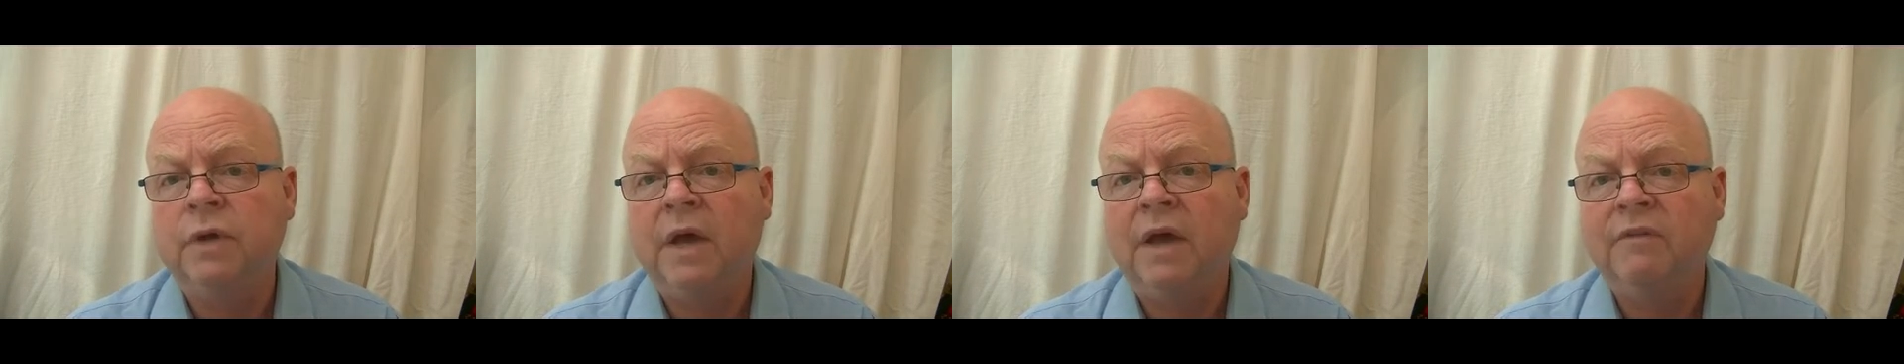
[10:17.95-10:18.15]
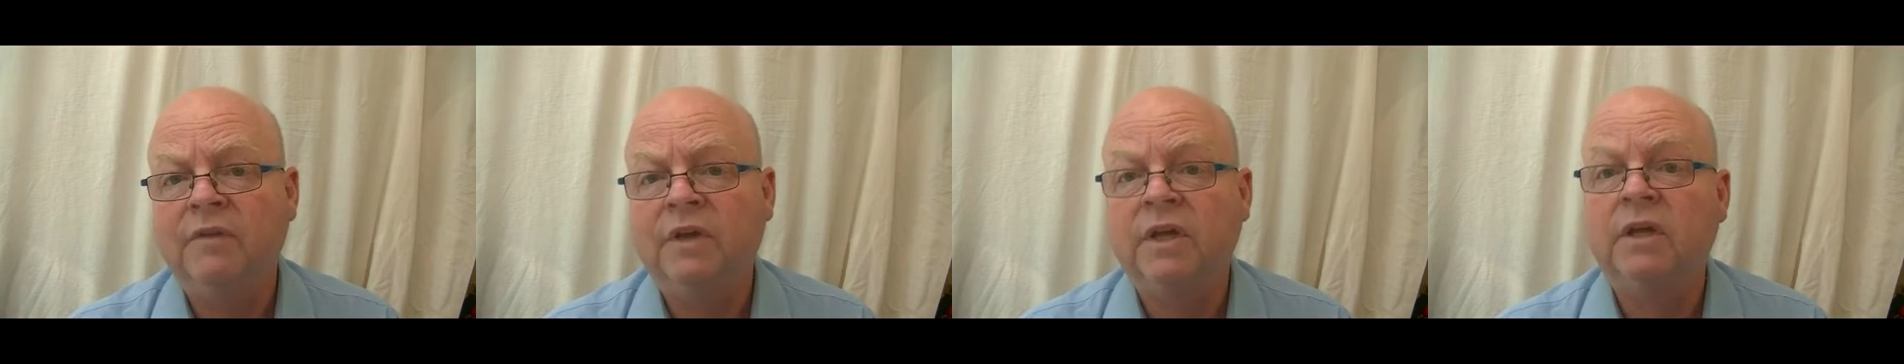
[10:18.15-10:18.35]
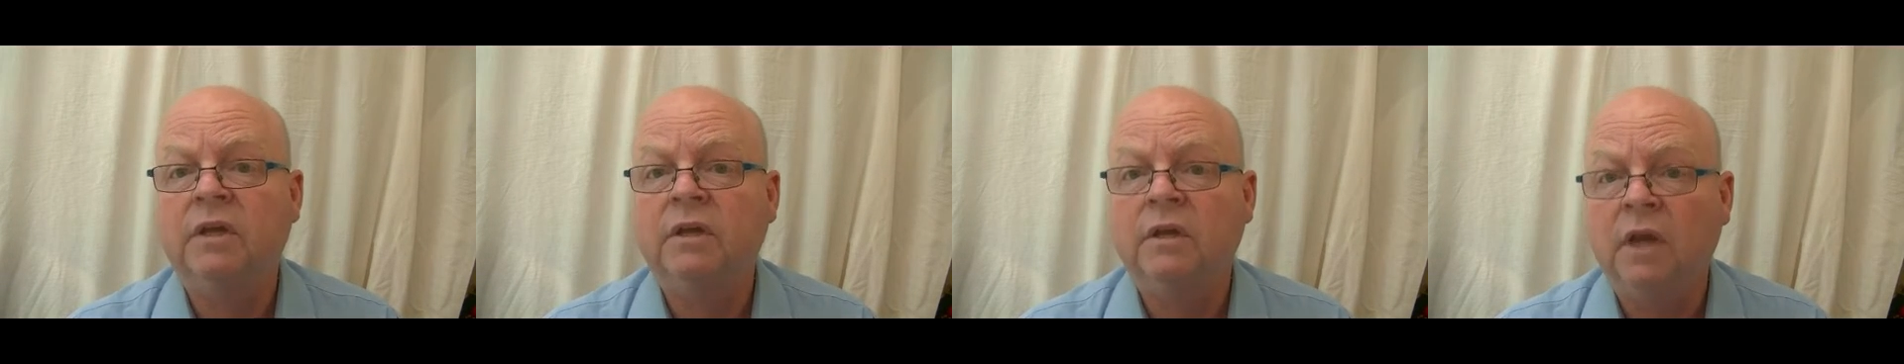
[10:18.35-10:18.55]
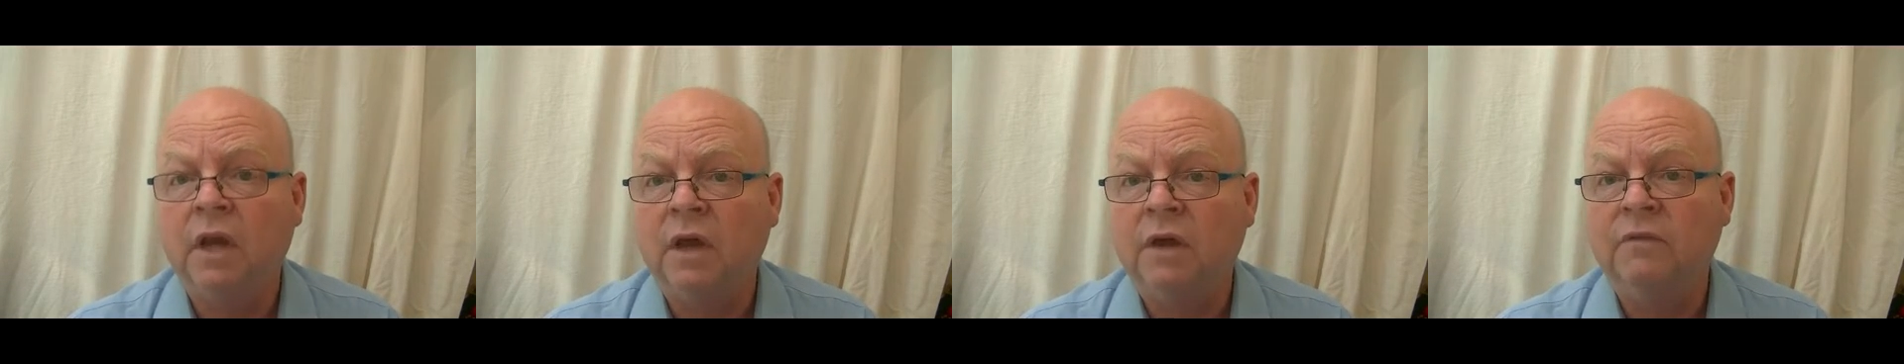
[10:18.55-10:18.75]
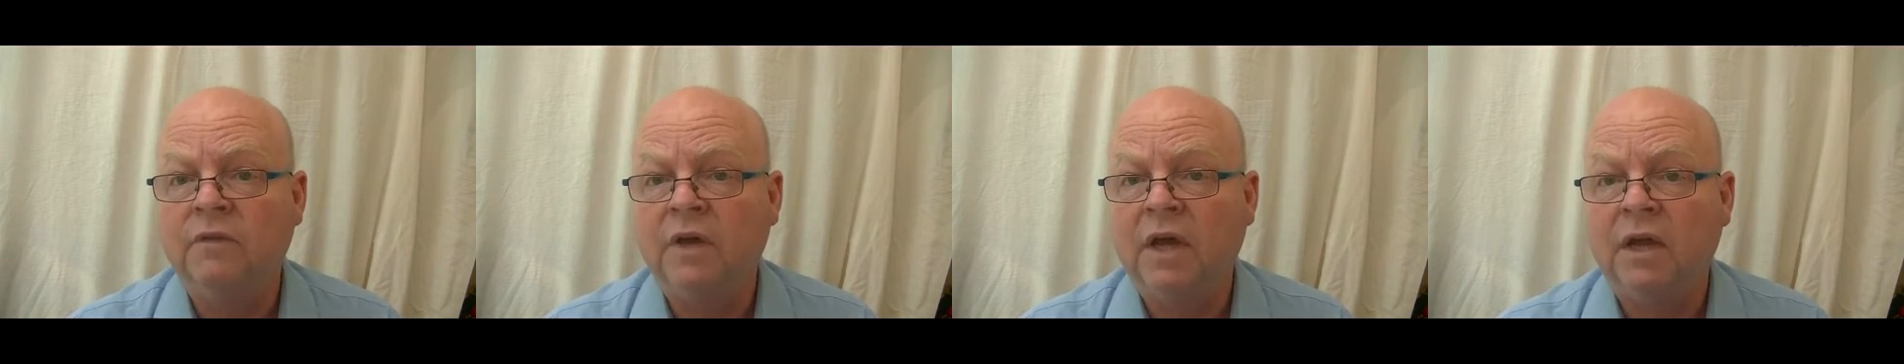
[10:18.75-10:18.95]
having
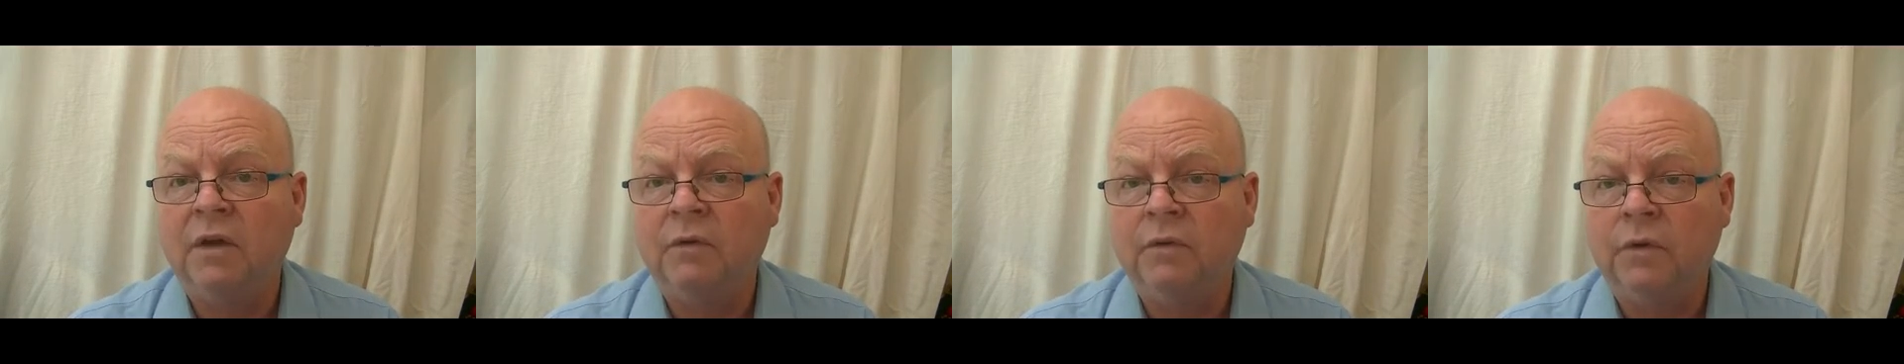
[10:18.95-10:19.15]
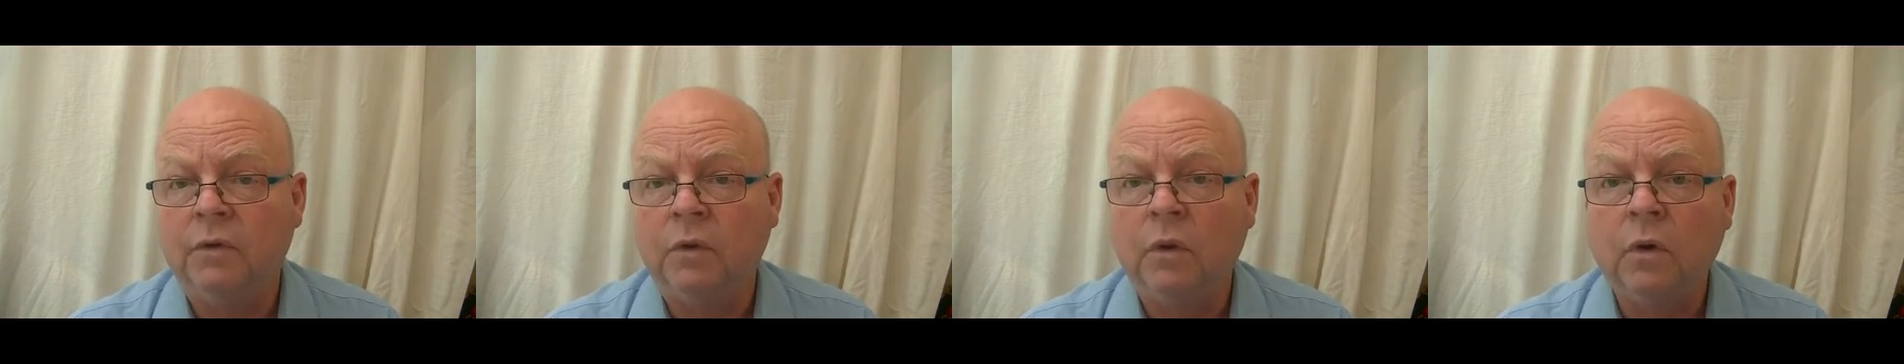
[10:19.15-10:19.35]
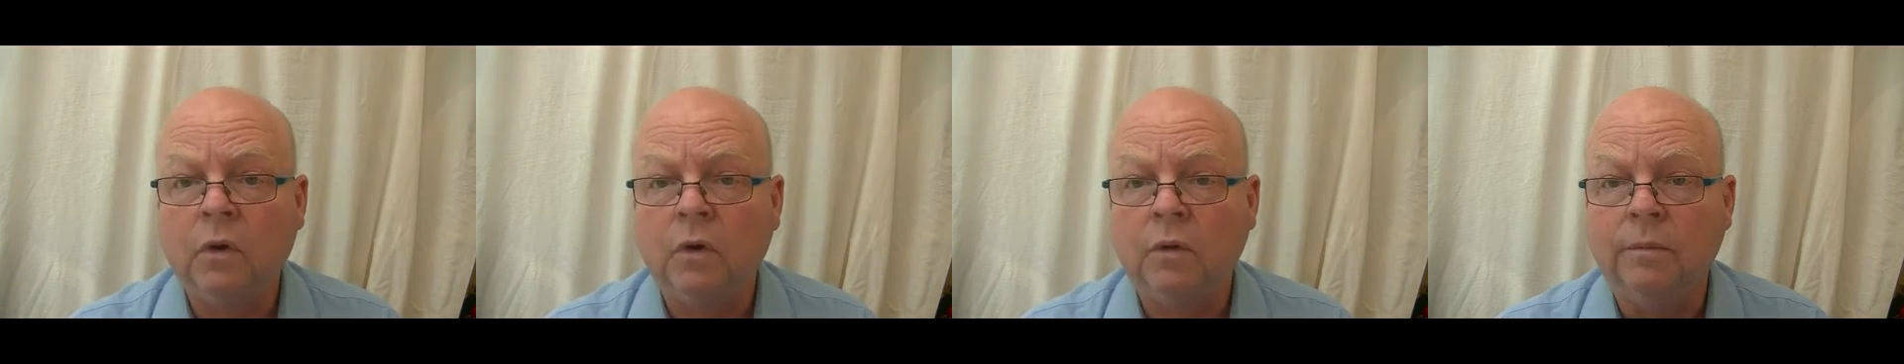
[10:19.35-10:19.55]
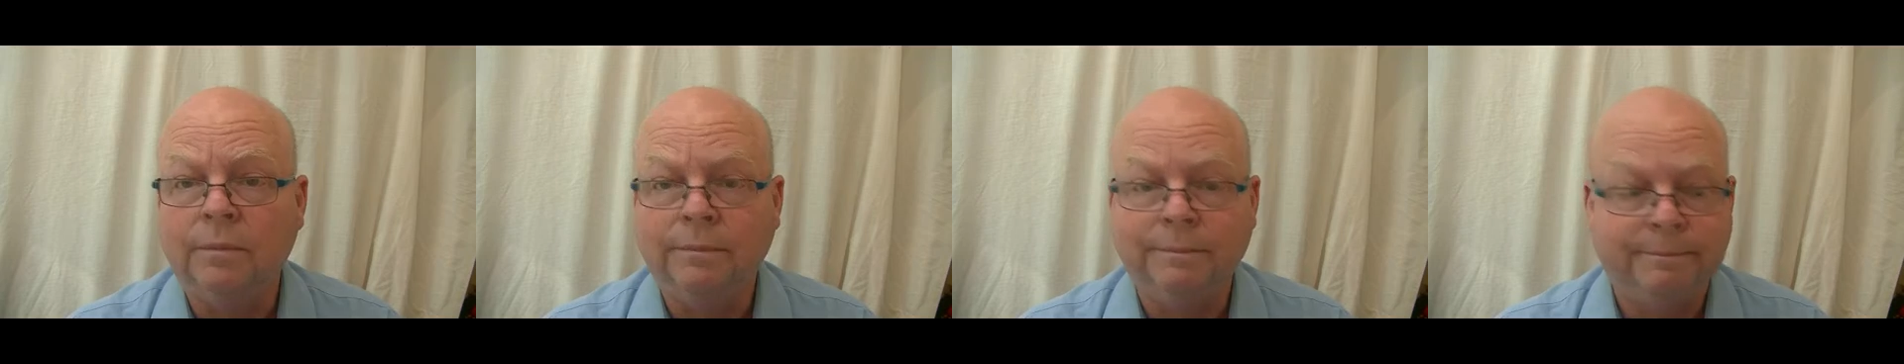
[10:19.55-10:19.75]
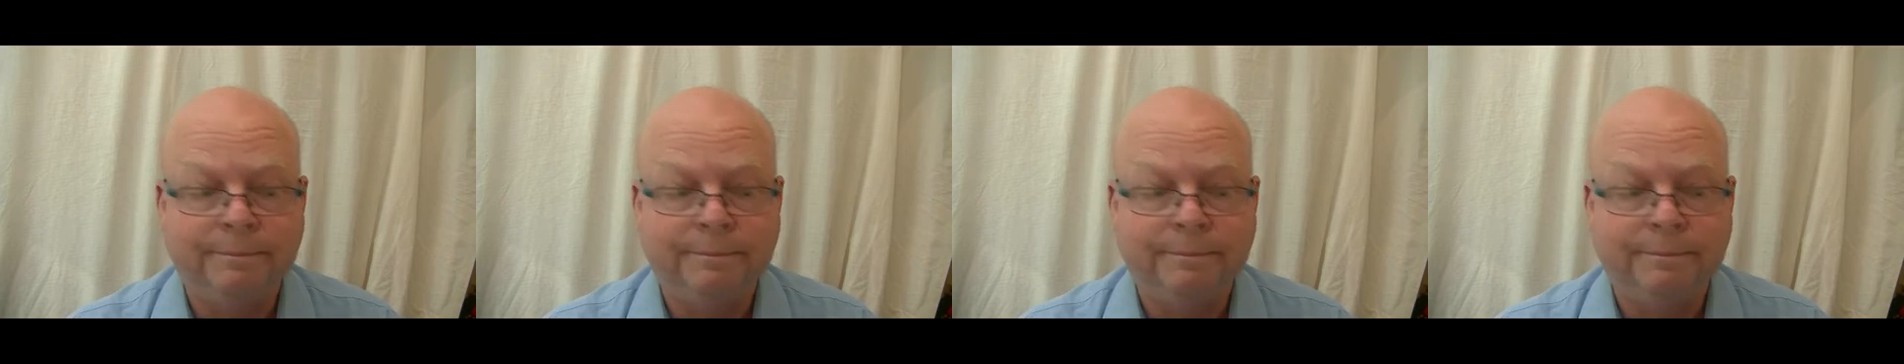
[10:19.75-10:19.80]
no value at all.